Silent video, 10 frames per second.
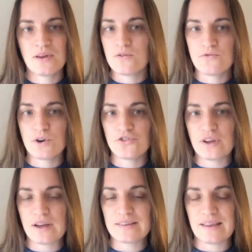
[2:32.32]

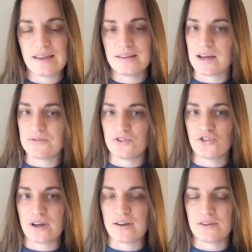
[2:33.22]
Foreshocks and
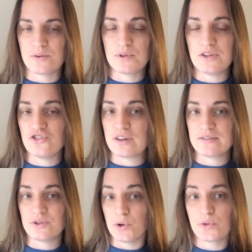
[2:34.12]
aftershocks are really just
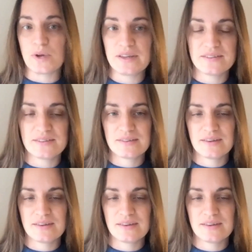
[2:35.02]
earthquakes.